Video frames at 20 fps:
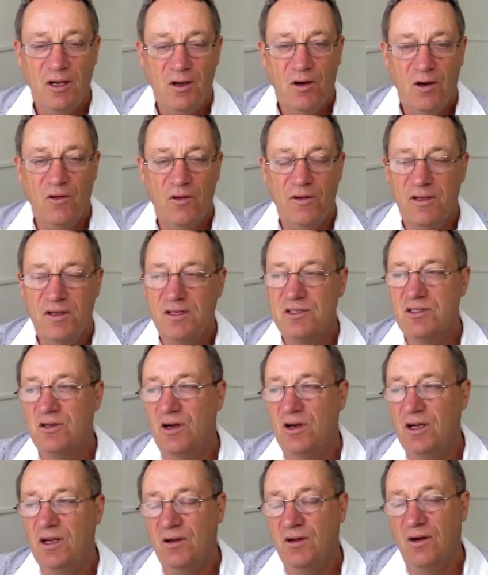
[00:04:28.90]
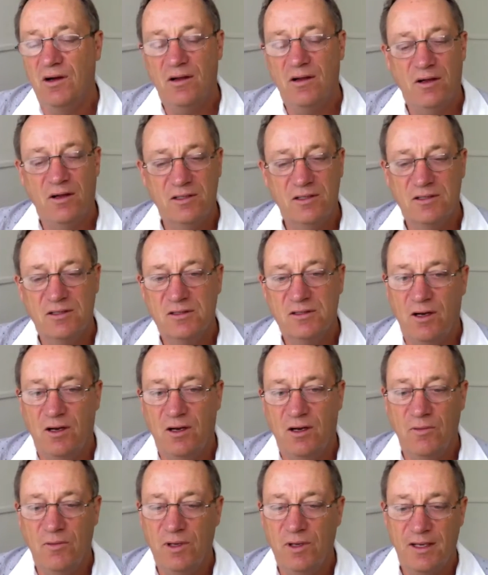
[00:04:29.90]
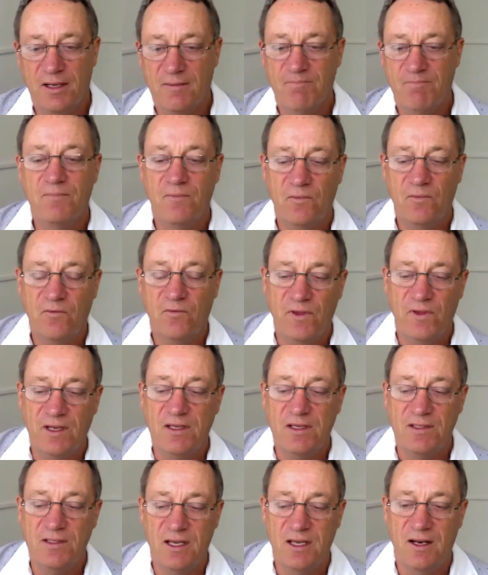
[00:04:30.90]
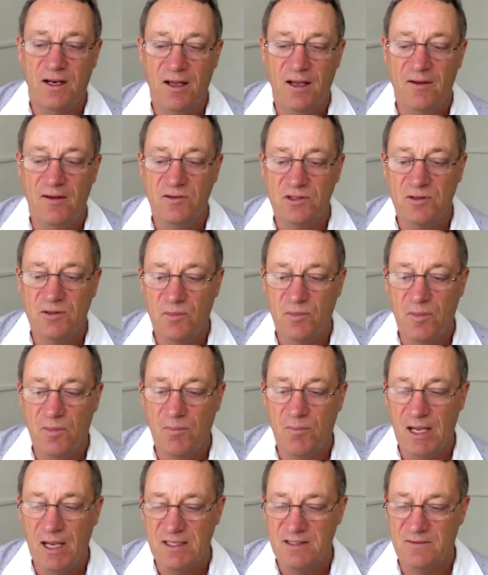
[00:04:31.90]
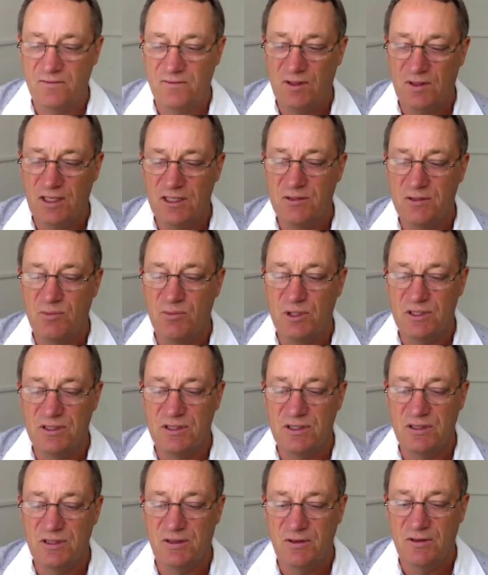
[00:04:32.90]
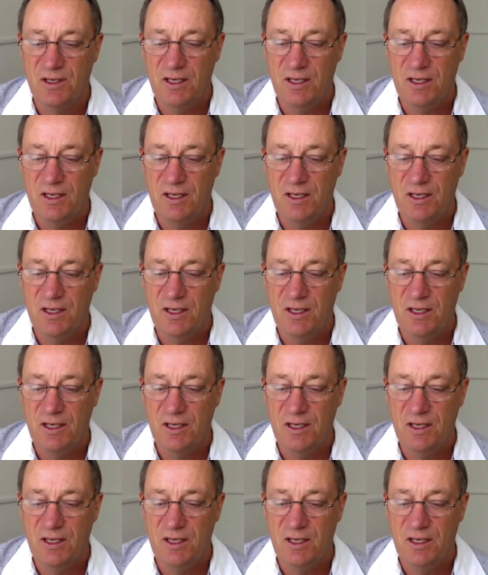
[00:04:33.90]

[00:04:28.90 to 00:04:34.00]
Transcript: on the inside yacht. I really think it's going to have some massive legs myself.